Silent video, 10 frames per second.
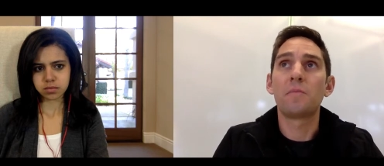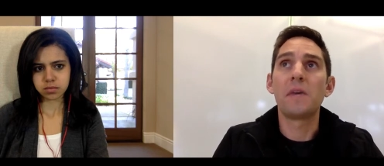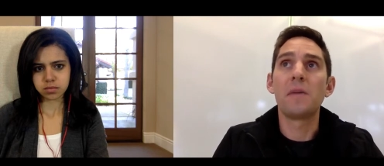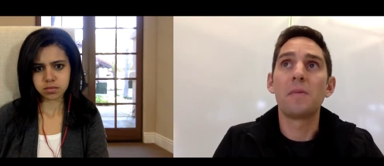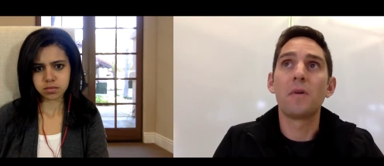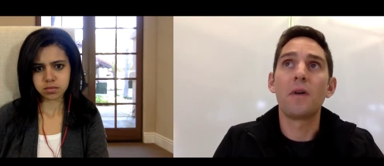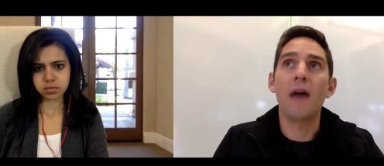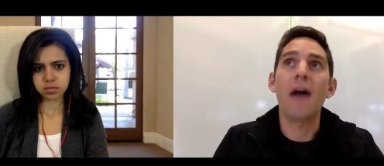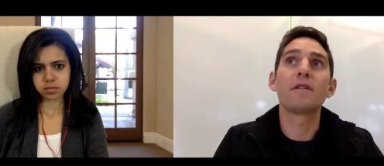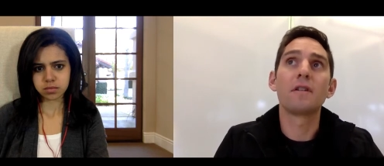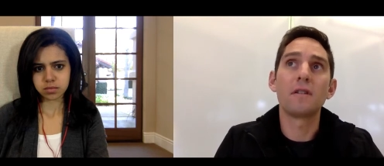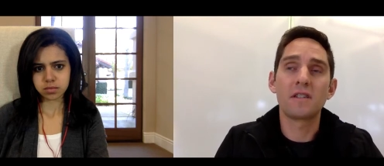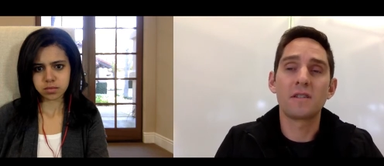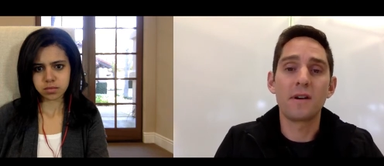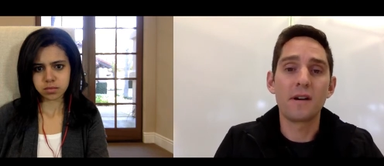Speaker 1: people have a good
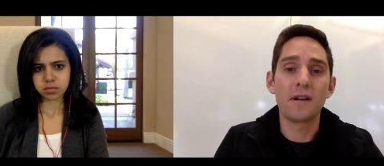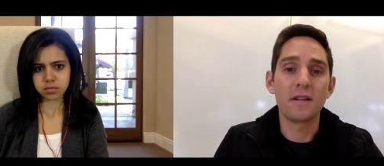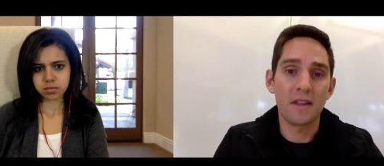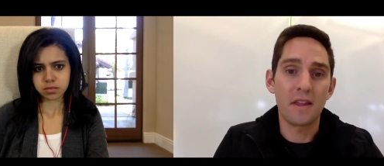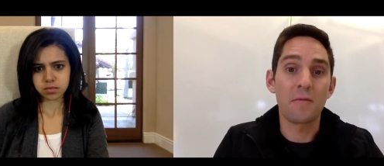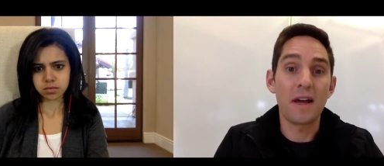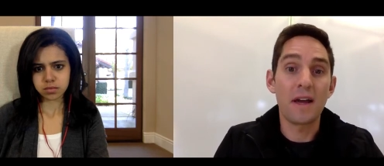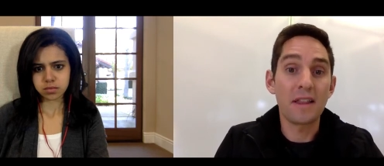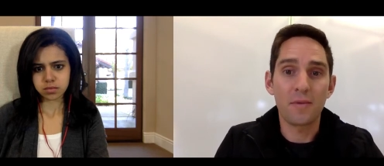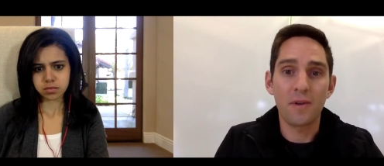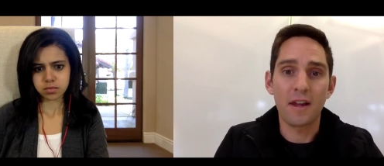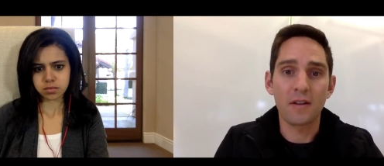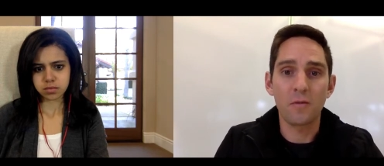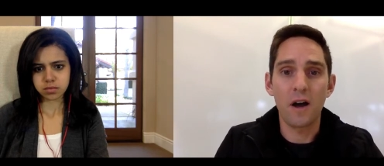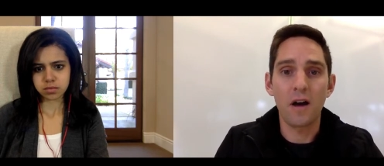experience, and then they rate the
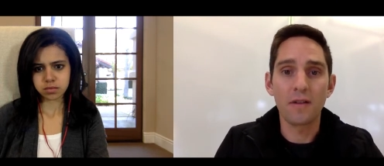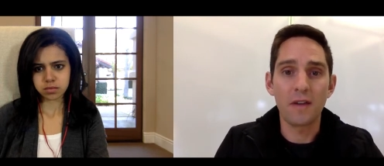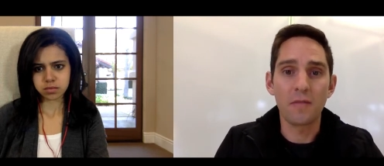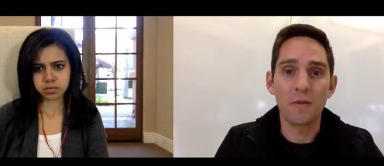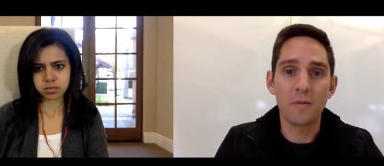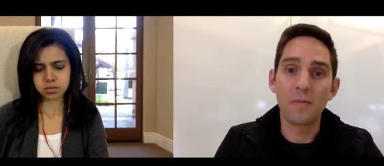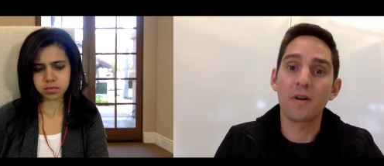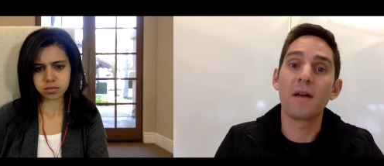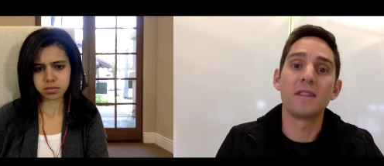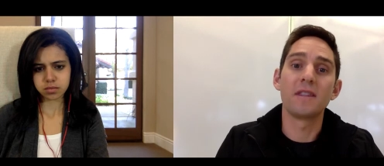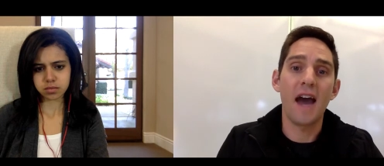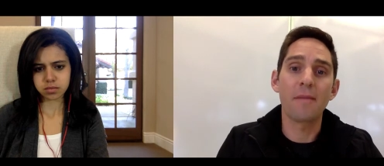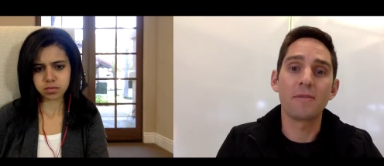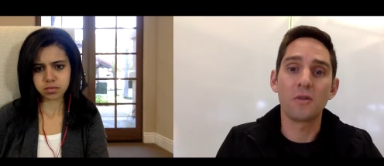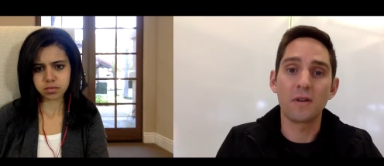product well. And then when people come to the
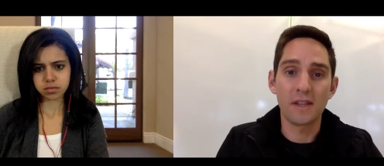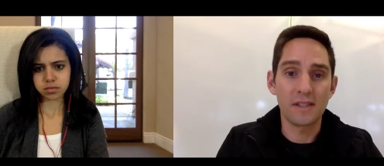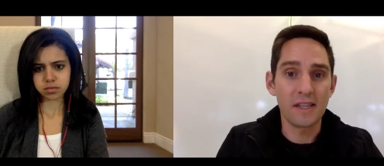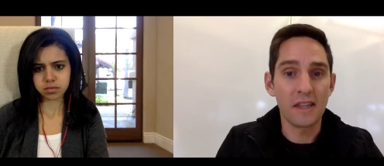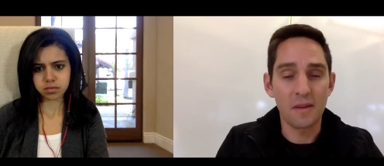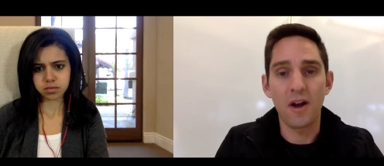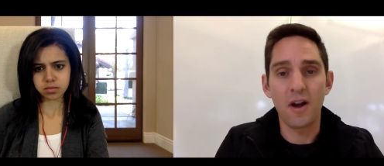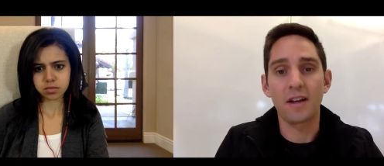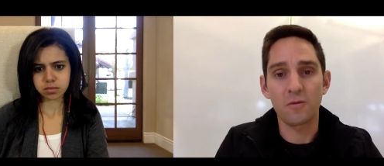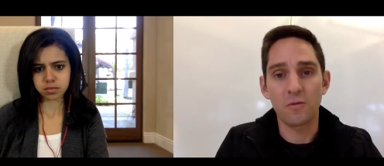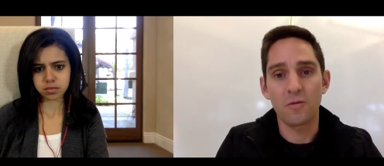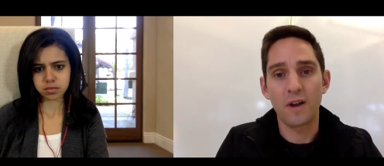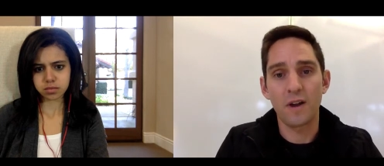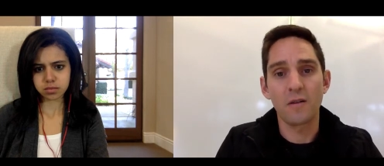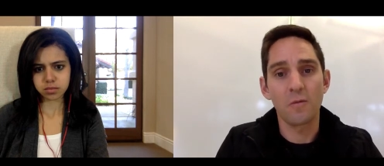App Store, they see that the product's
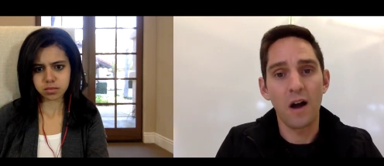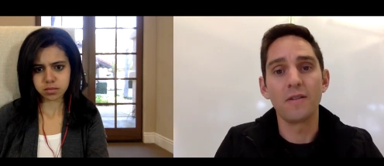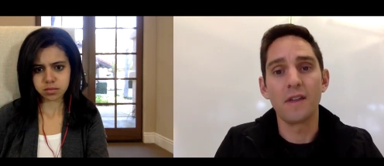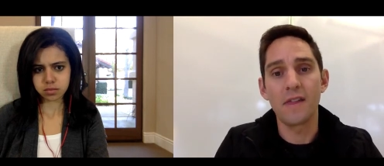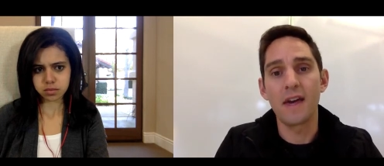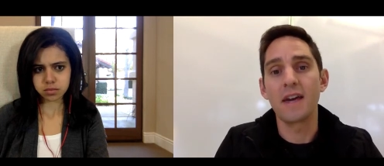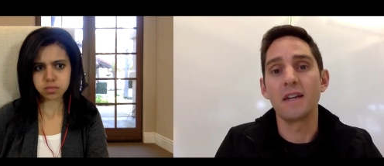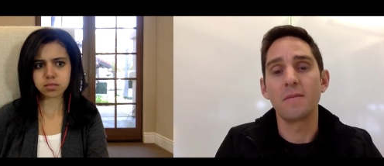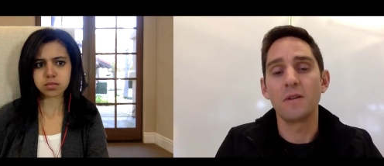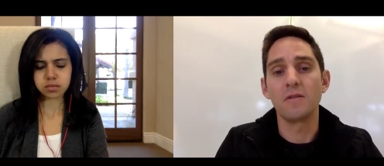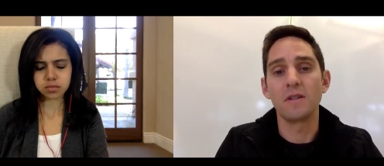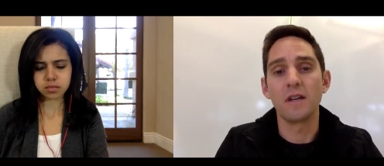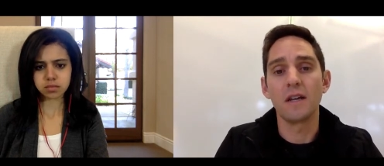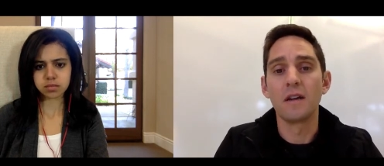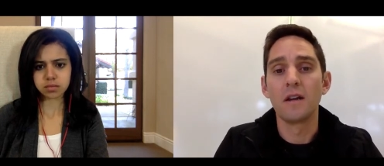rated well, and then they end up using
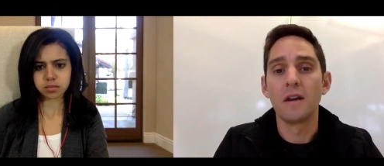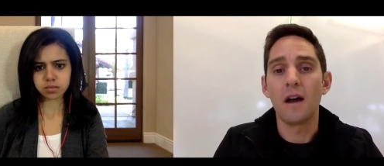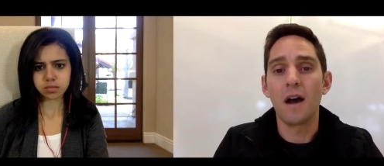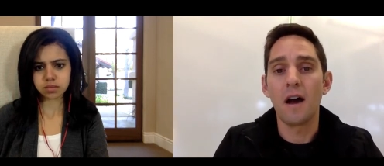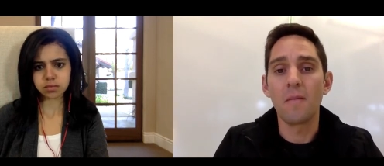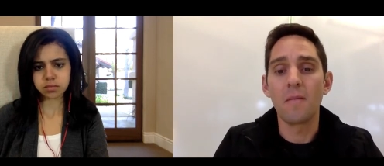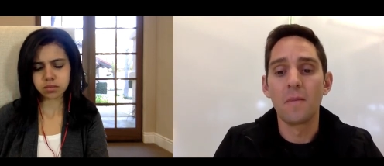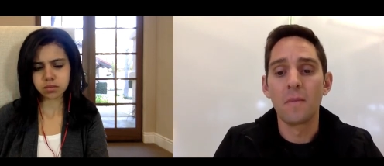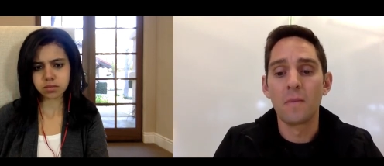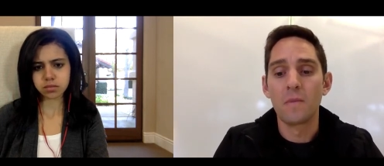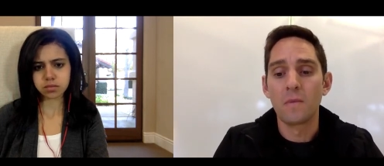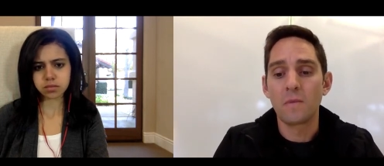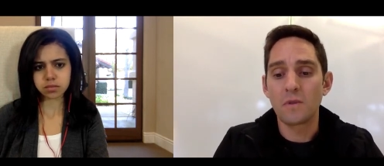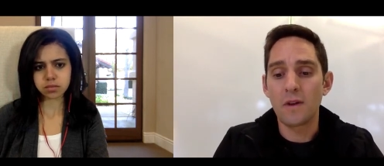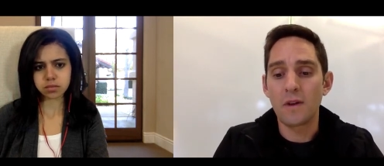it.
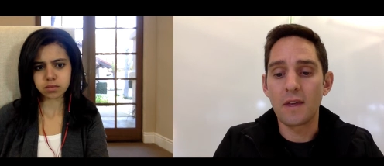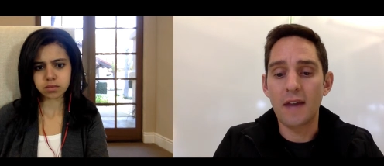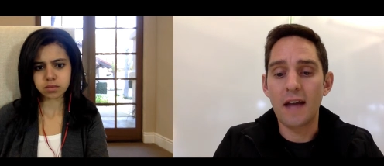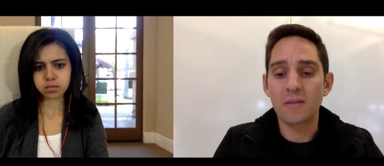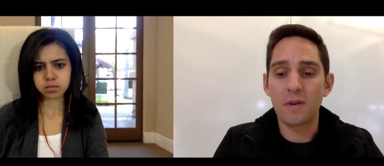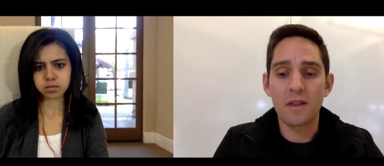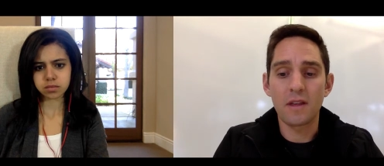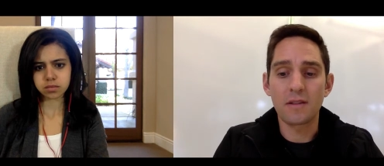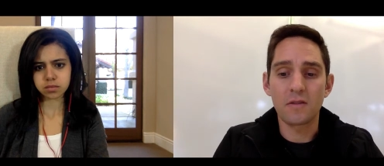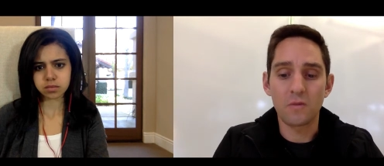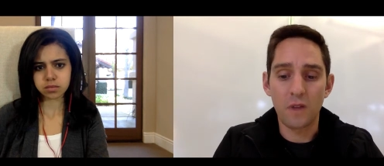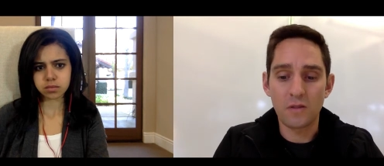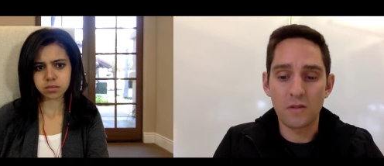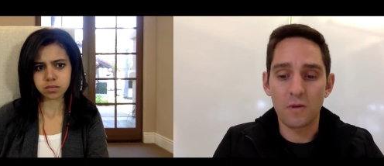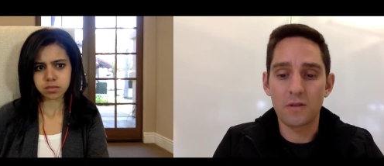So I think that's one of the things
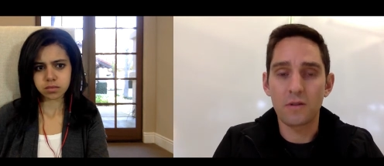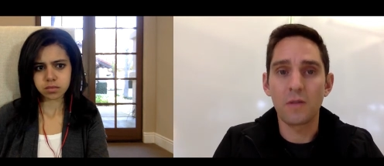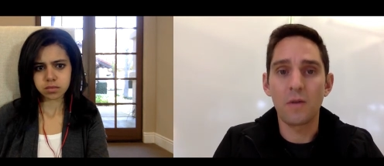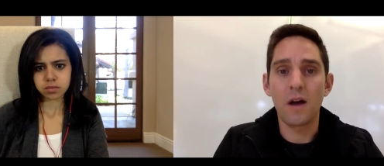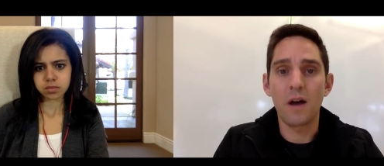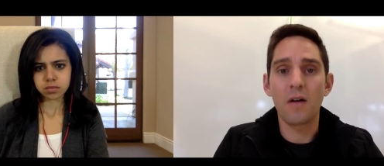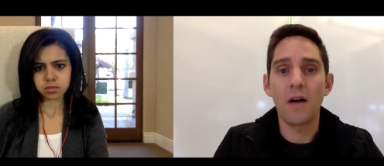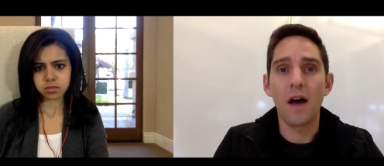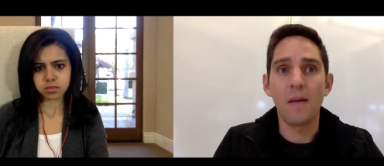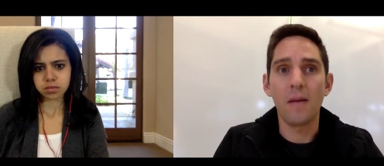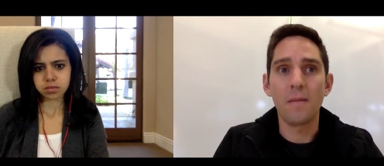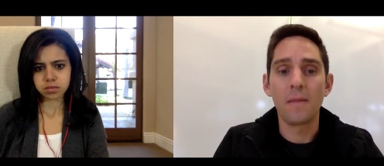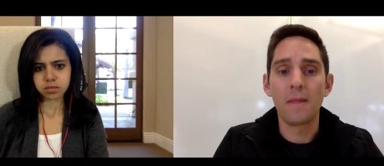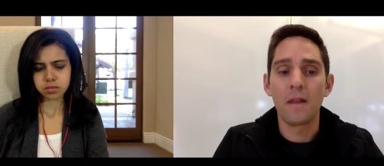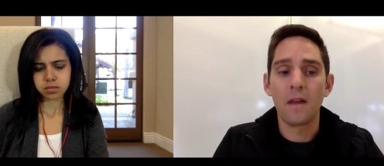that's worked really well.
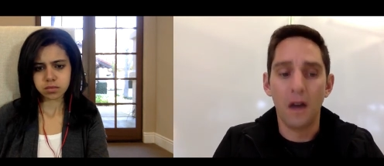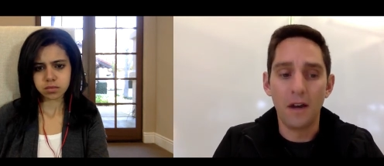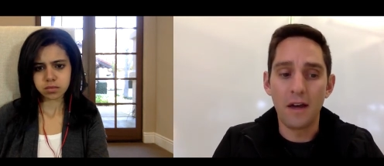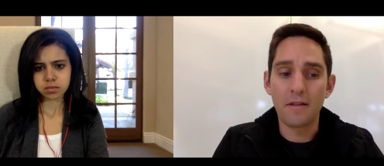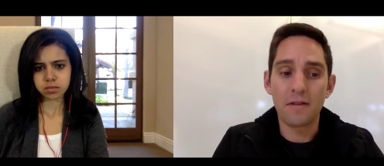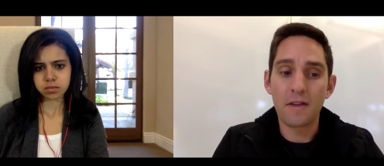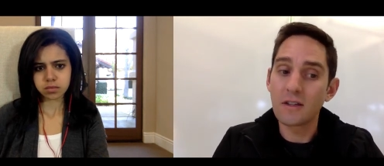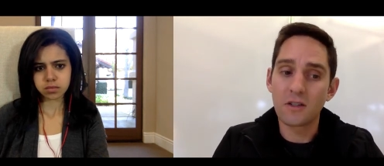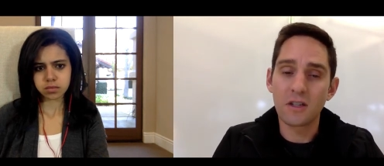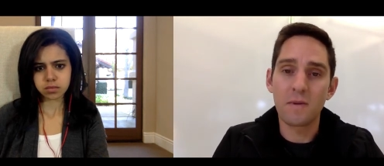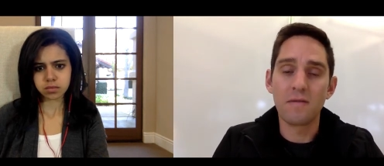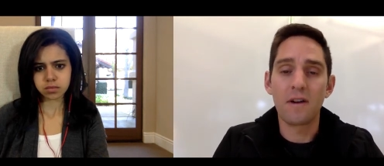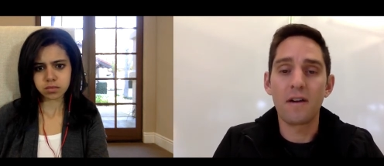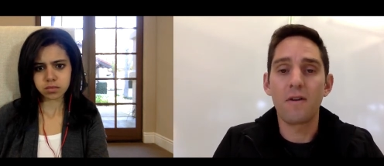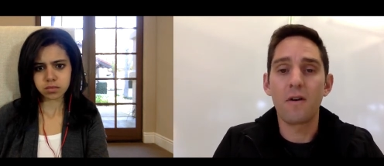Another thing is just being
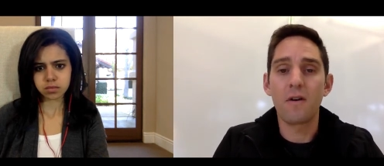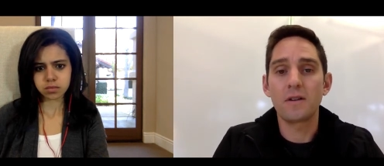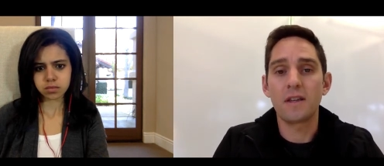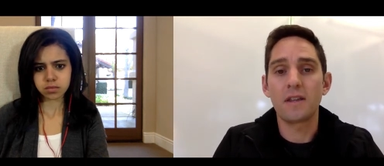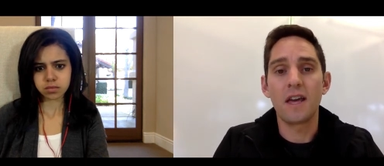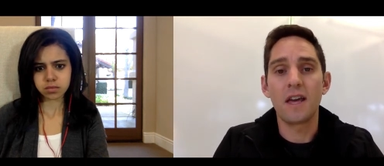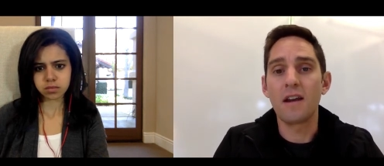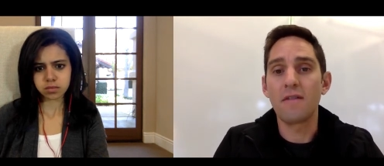very focused on the data to